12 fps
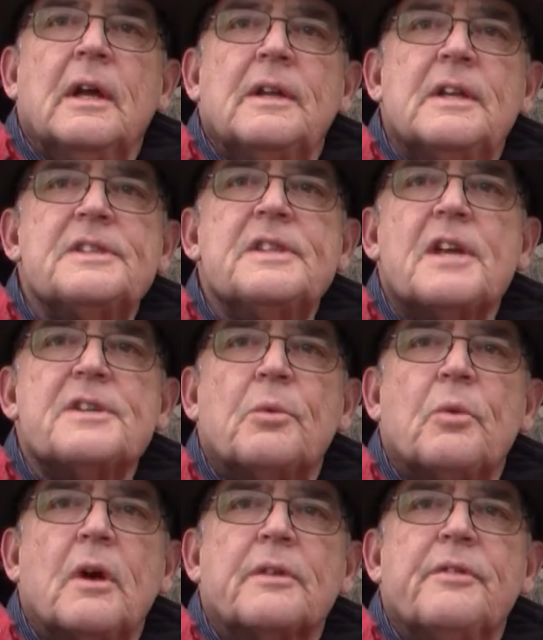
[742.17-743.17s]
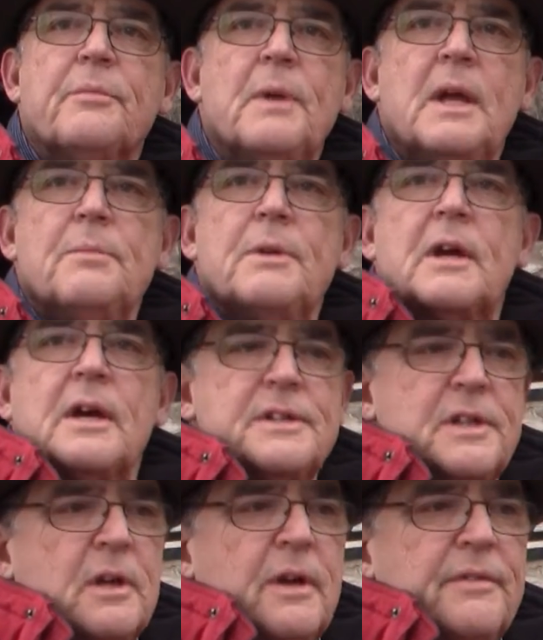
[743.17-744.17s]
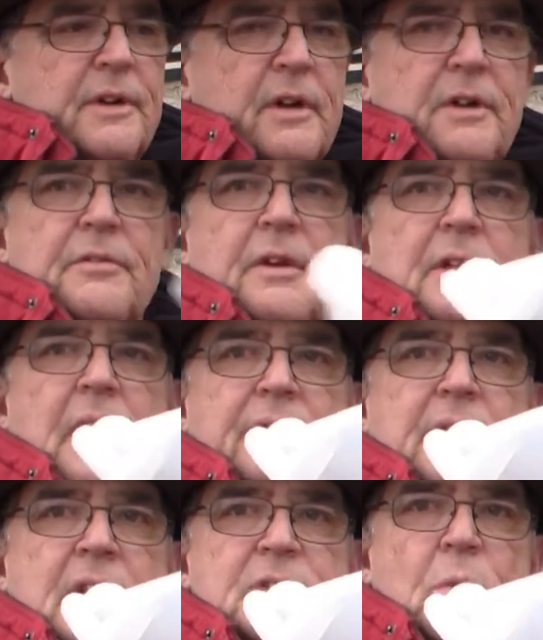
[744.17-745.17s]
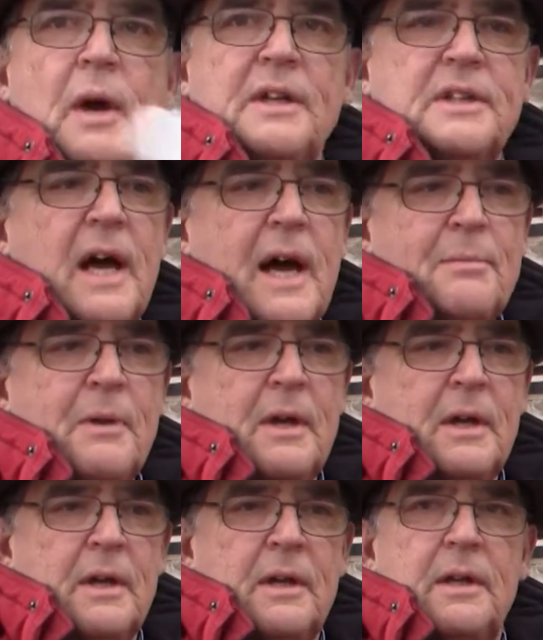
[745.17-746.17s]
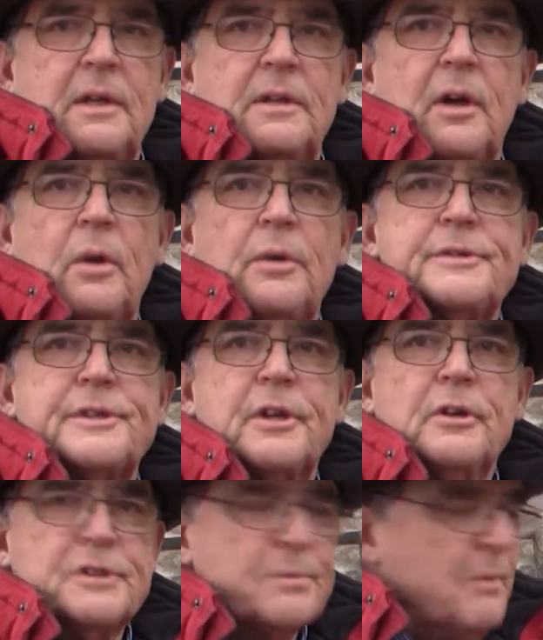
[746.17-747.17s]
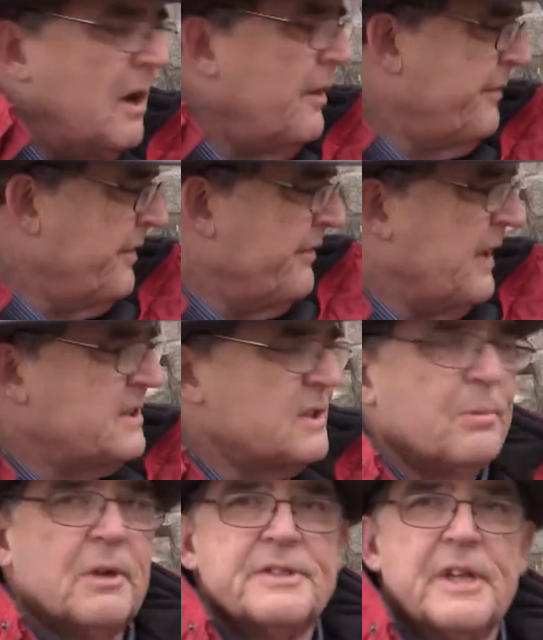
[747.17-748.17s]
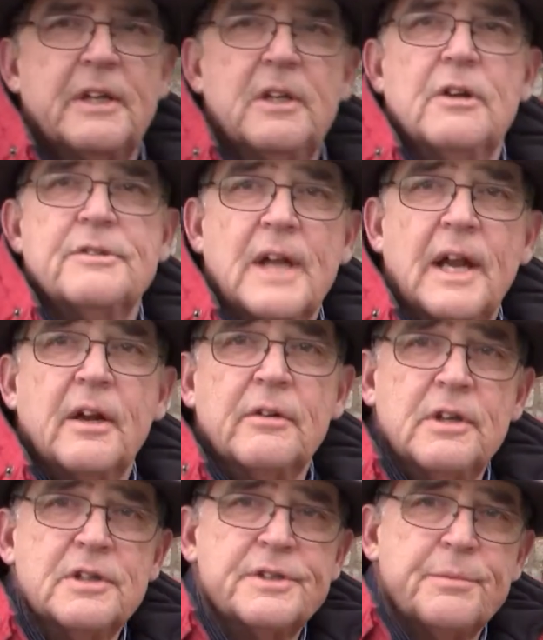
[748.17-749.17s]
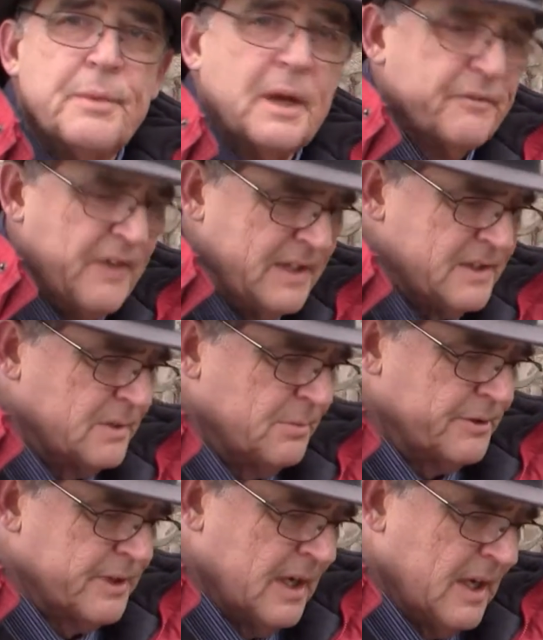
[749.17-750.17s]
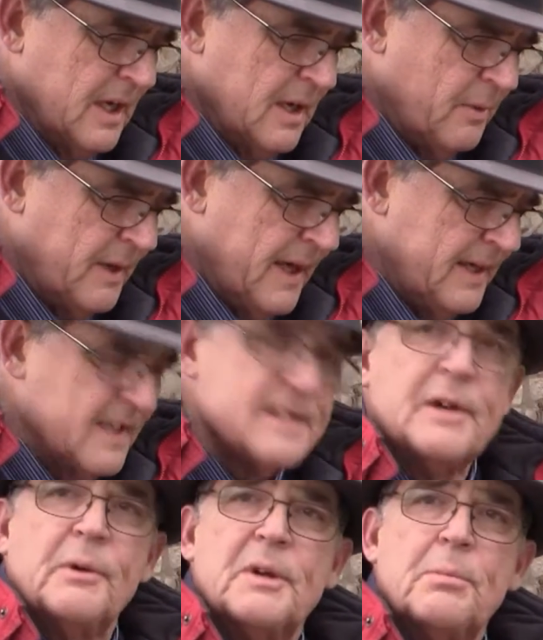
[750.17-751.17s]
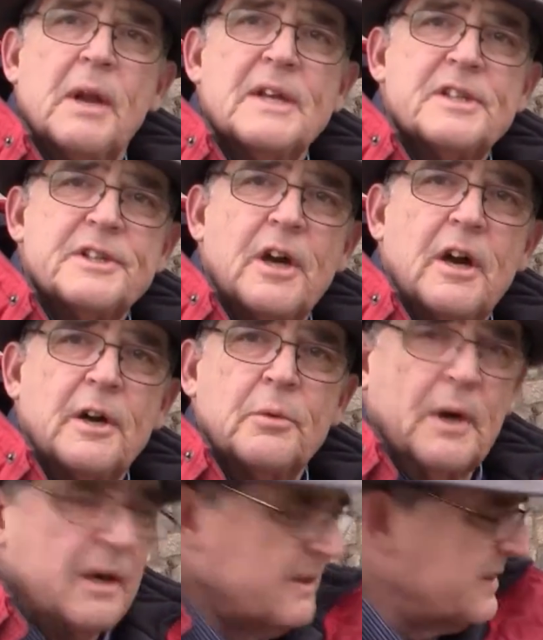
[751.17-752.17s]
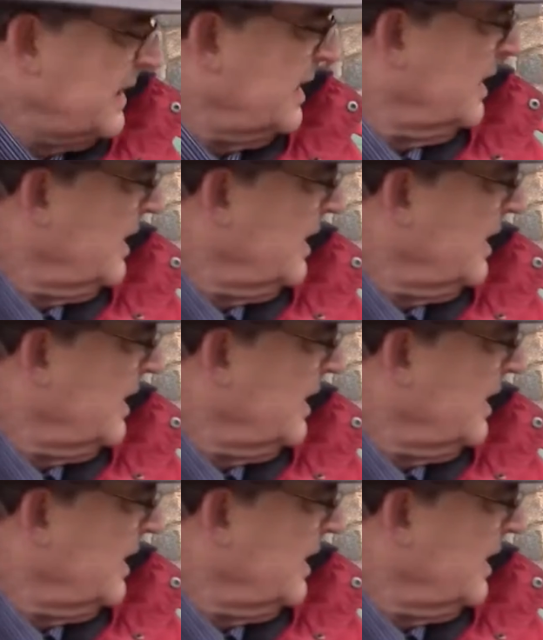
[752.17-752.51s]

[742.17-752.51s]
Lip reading: This doesn't work for me because, even though you have a nice wide top, the hole's too small for the vegetables I use. And I don't use big vegetables. What I did is I went to Pleasant Hardware. It's a